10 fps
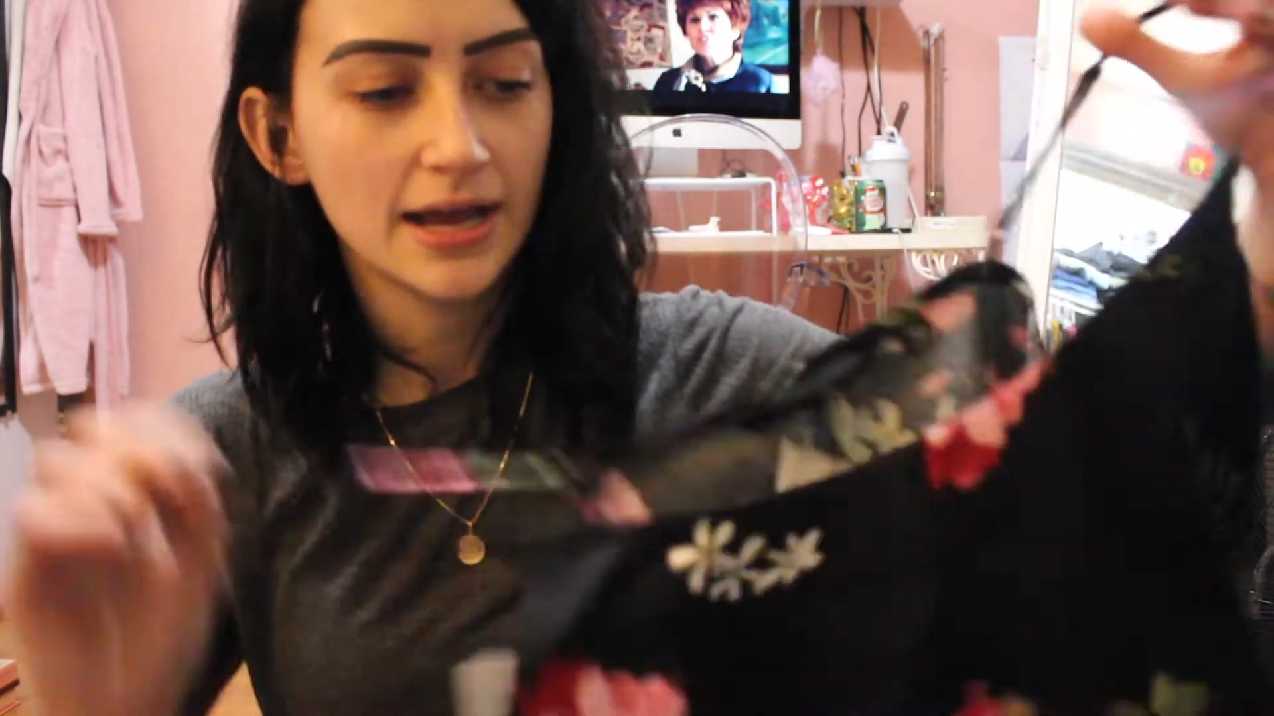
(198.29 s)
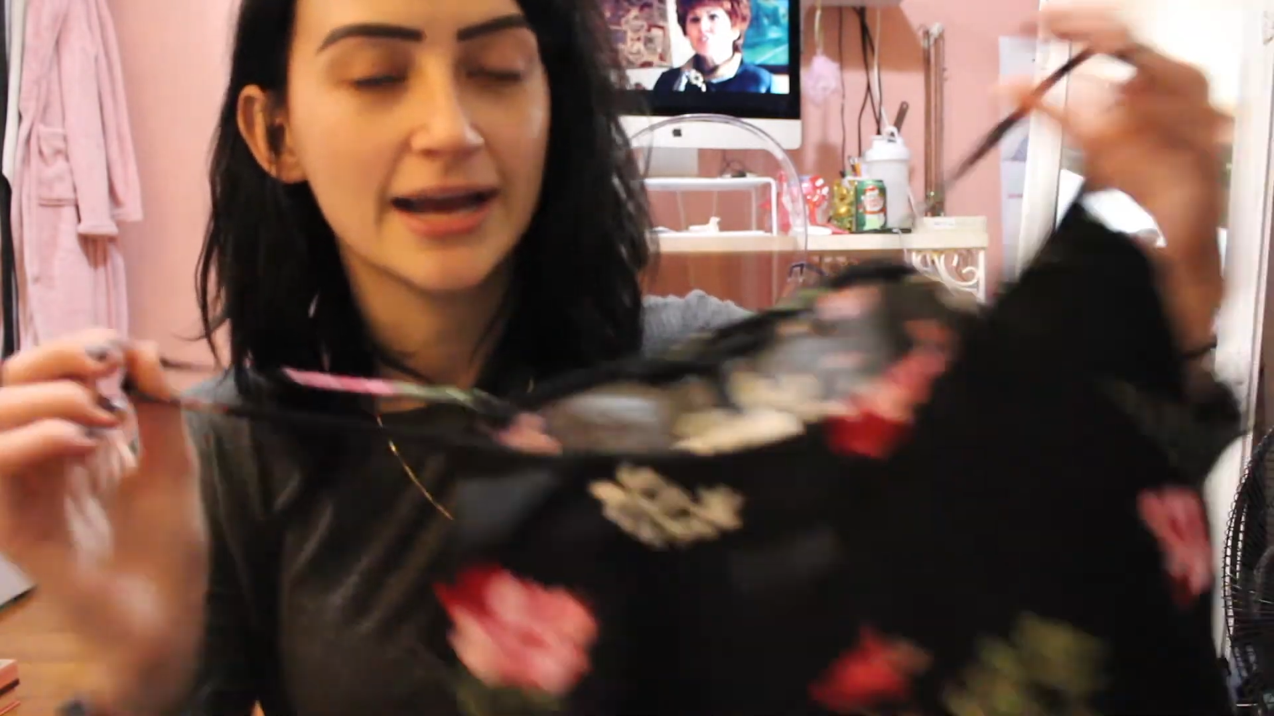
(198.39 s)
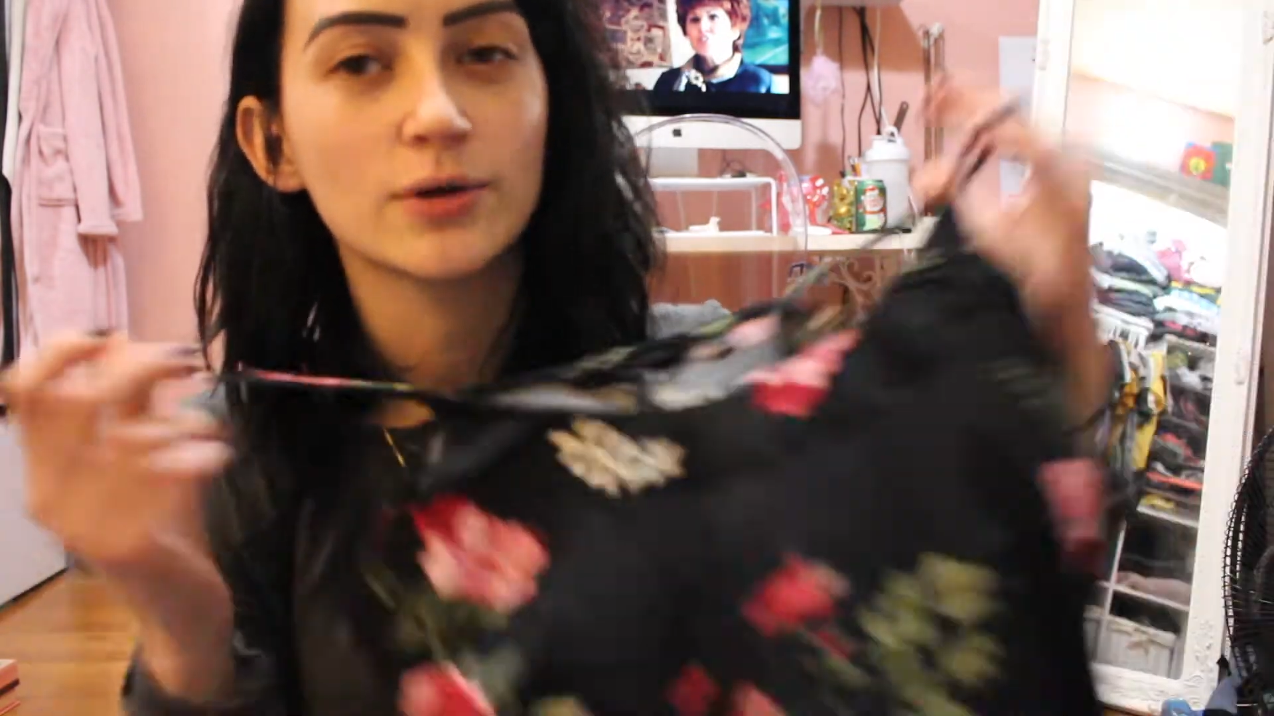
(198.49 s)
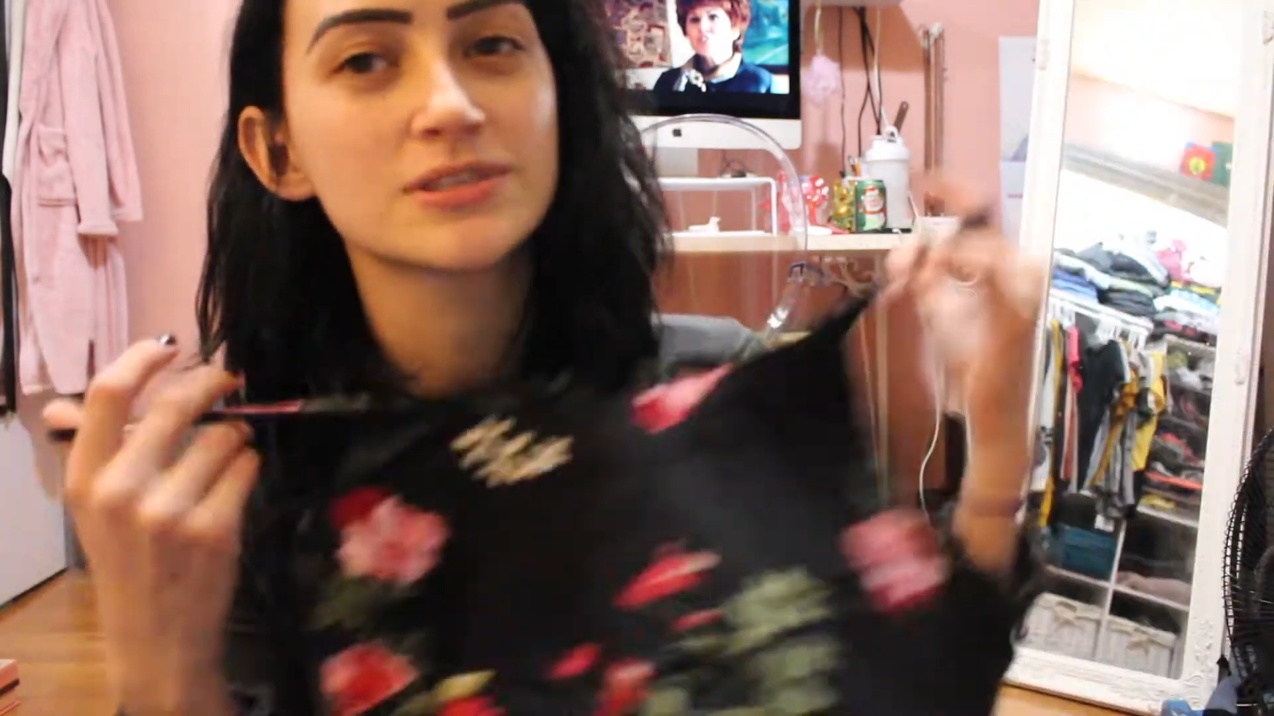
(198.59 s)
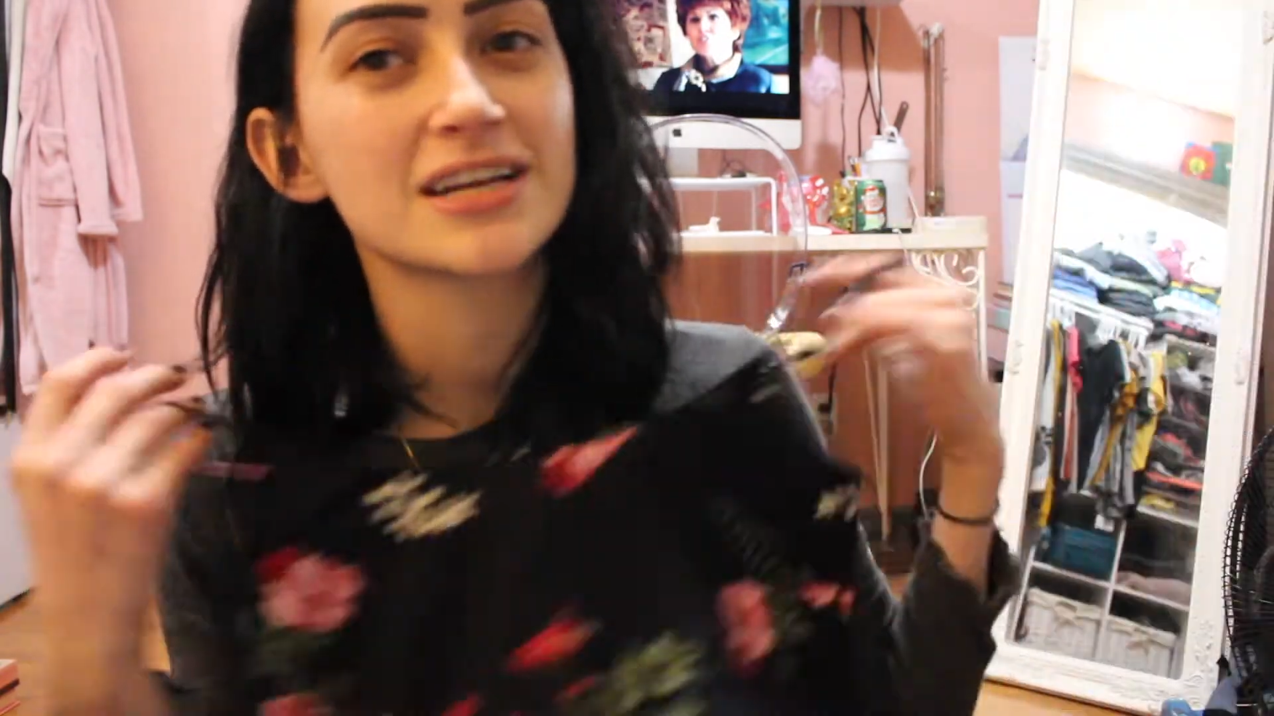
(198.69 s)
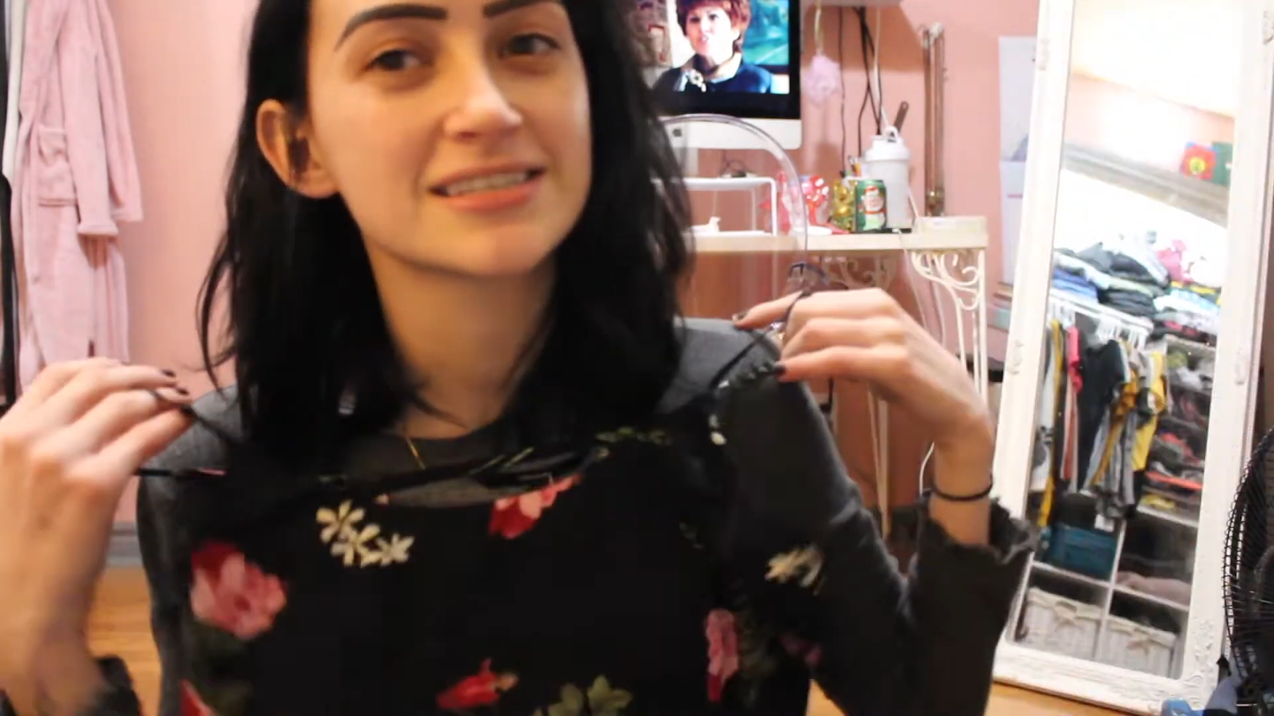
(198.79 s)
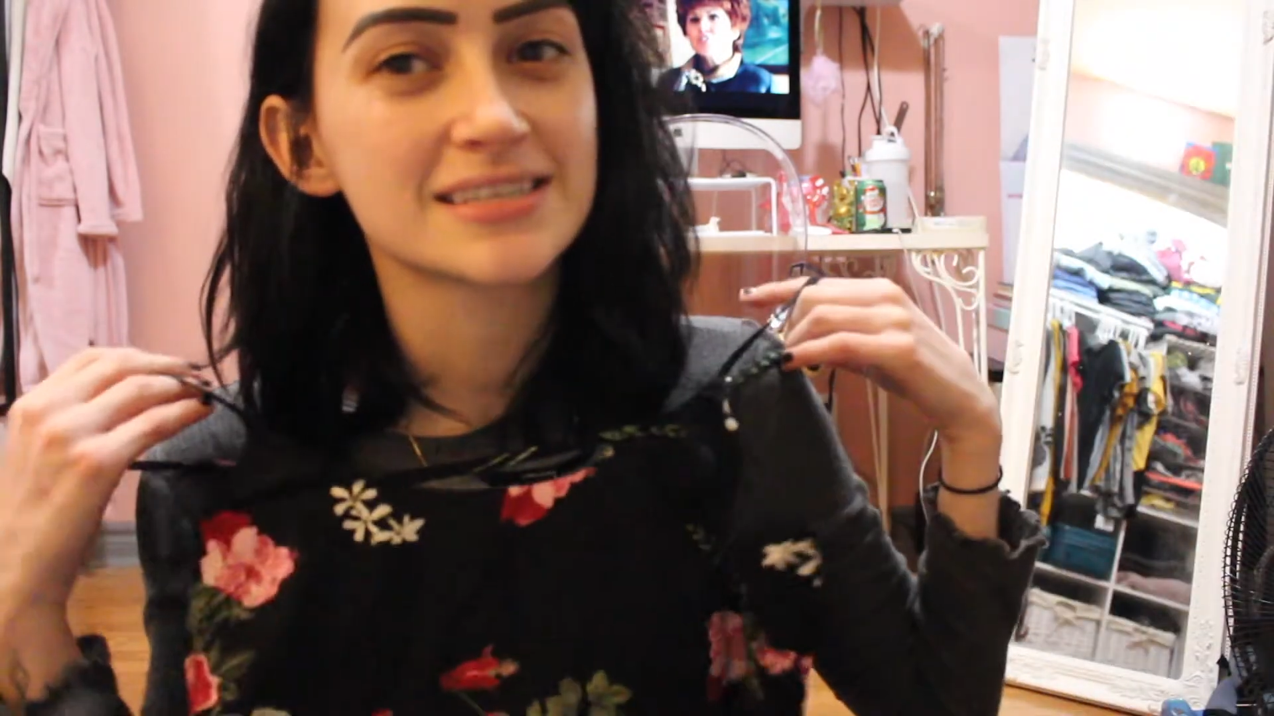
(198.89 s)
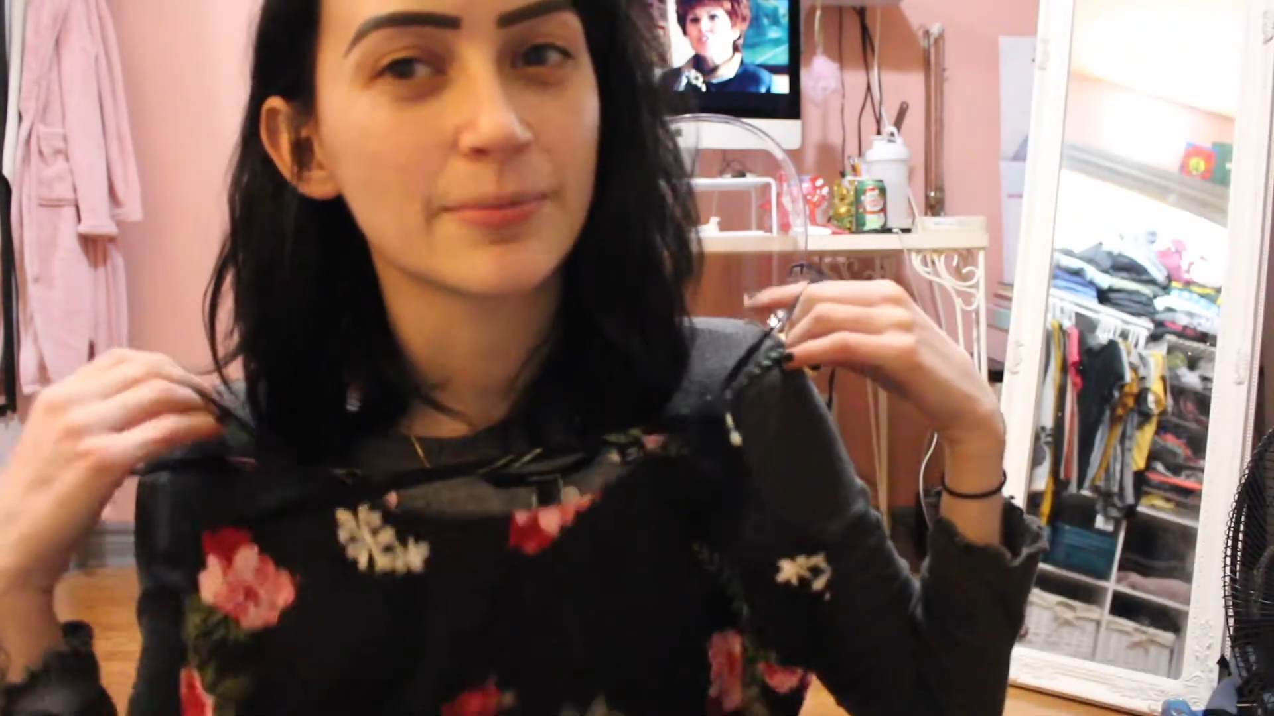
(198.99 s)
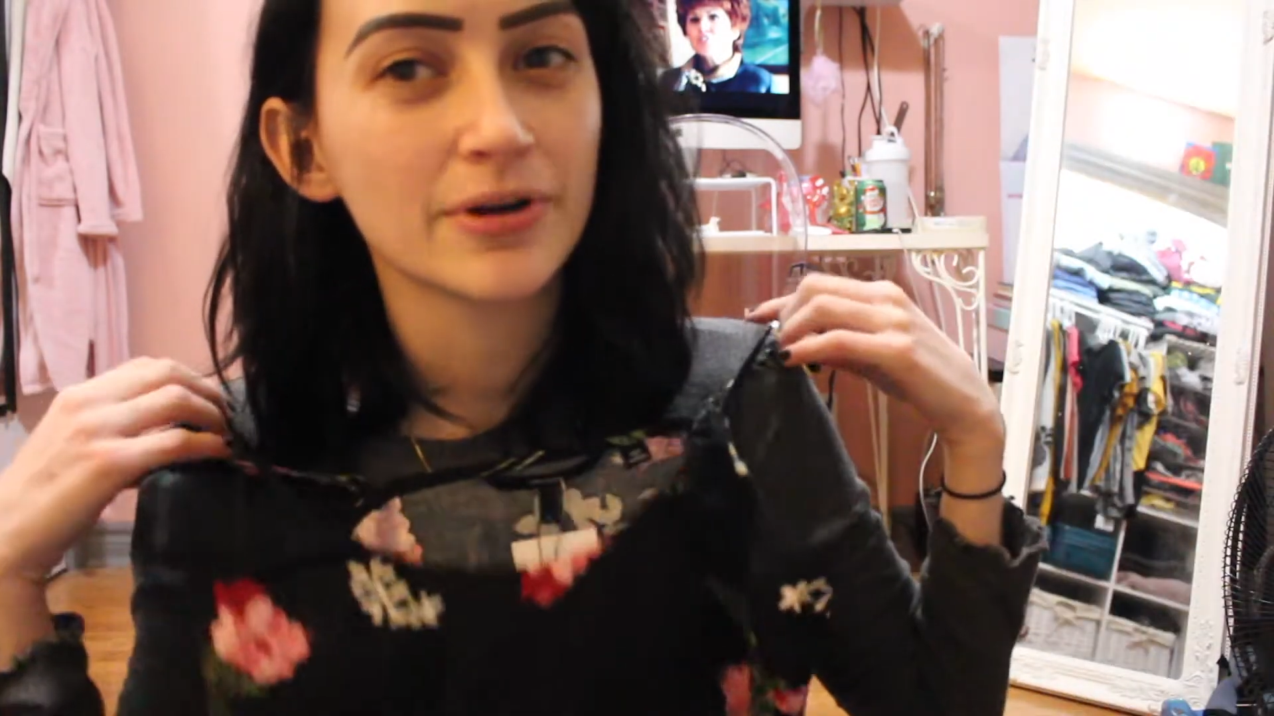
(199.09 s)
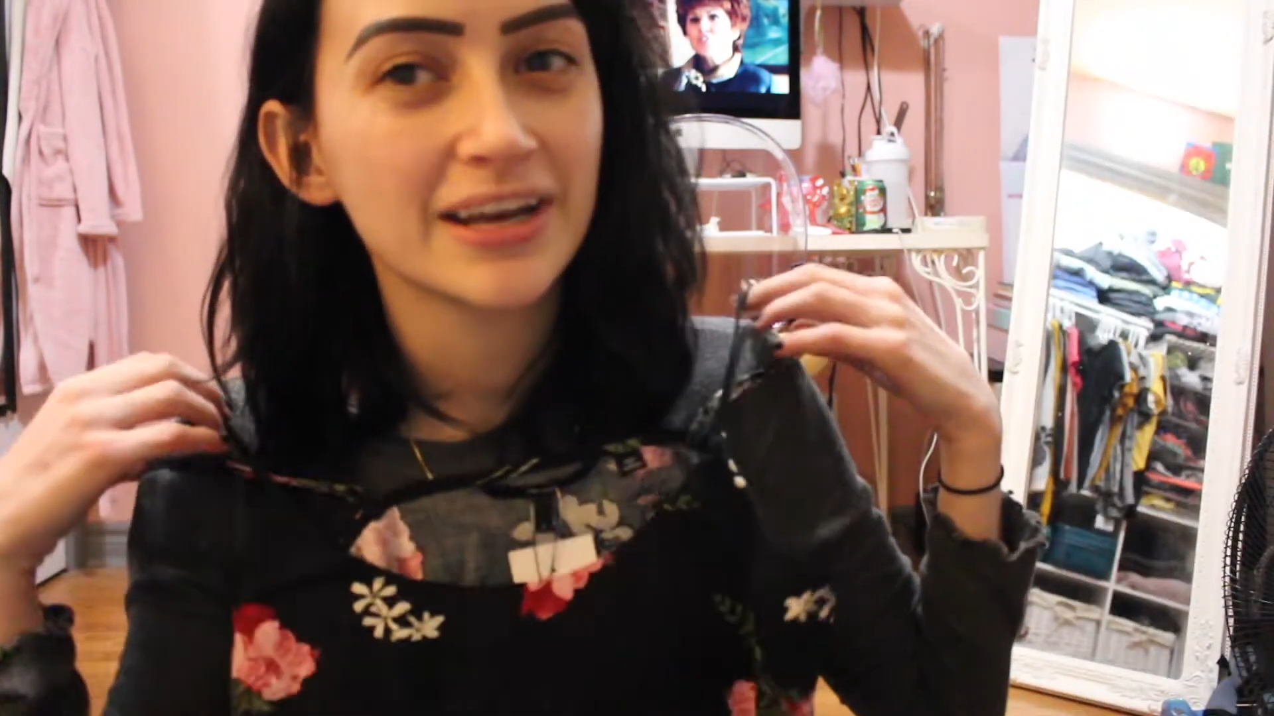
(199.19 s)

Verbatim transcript: I know it's not summer